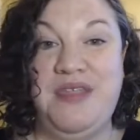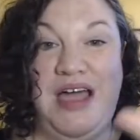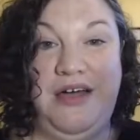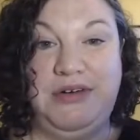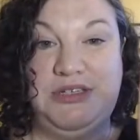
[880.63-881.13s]

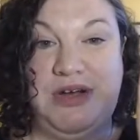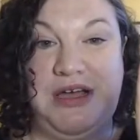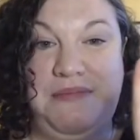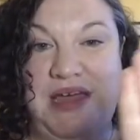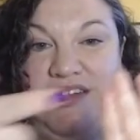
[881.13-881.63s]
I always
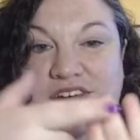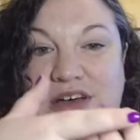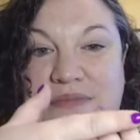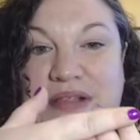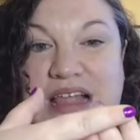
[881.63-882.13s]
recommend to
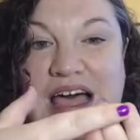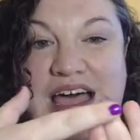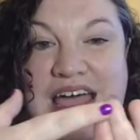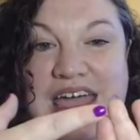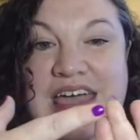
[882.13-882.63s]

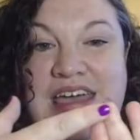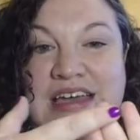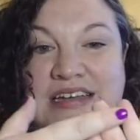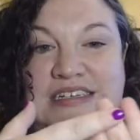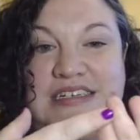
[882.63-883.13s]
apply
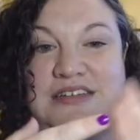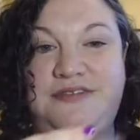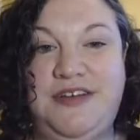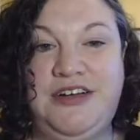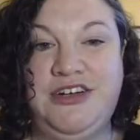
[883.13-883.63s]
to the
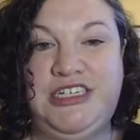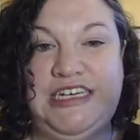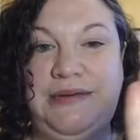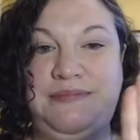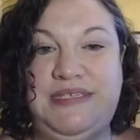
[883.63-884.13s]

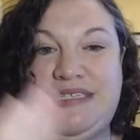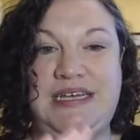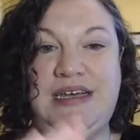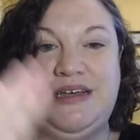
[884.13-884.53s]
fingertips,